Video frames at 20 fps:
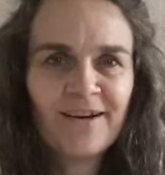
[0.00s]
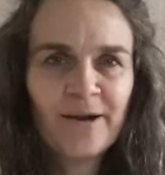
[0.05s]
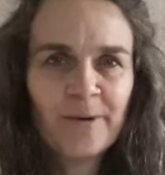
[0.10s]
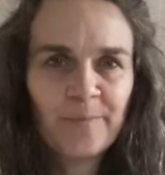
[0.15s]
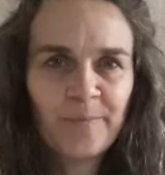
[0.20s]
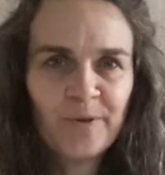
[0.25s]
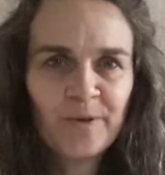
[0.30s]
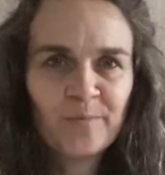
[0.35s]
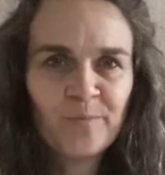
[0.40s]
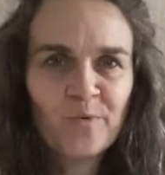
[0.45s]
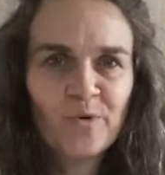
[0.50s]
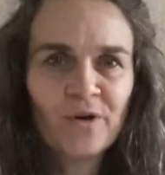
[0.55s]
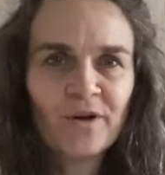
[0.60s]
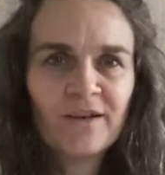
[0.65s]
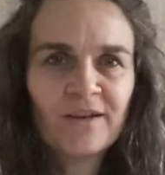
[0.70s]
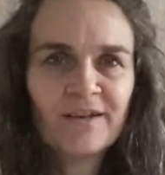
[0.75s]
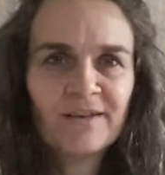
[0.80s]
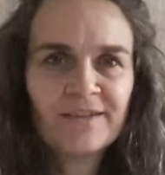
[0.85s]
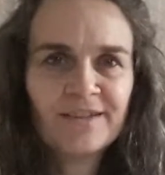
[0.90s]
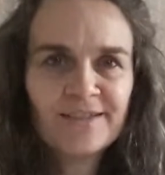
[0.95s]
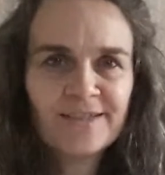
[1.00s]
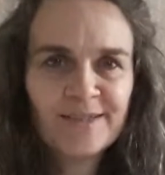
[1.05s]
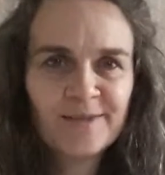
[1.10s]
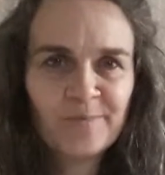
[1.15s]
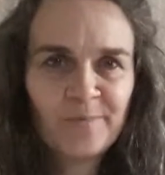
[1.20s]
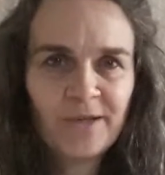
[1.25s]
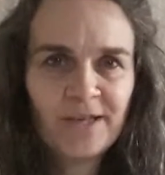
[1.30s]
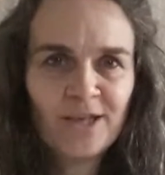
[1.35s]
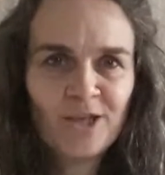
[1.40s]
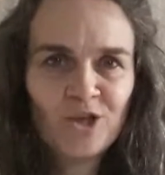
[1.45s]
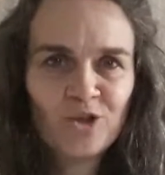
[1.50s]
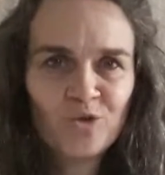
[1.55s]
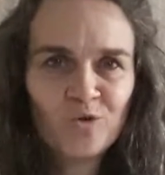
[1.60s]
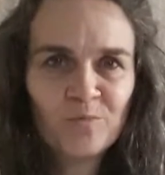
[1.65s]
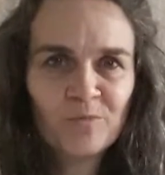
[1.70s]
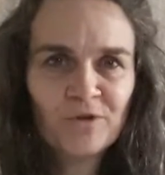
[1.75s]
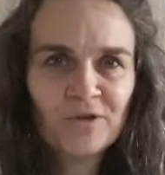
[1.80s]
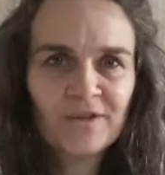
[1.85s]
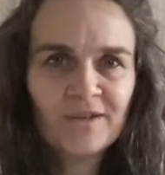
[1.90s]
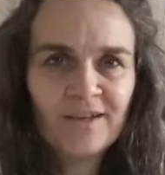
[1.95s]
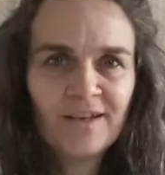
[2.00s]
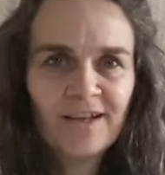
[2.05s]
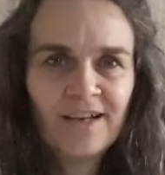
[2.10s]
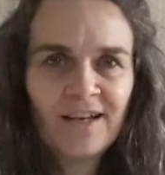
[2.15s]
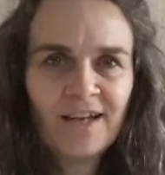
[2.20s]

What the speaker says: I'm Pip Boller. This is Being Human.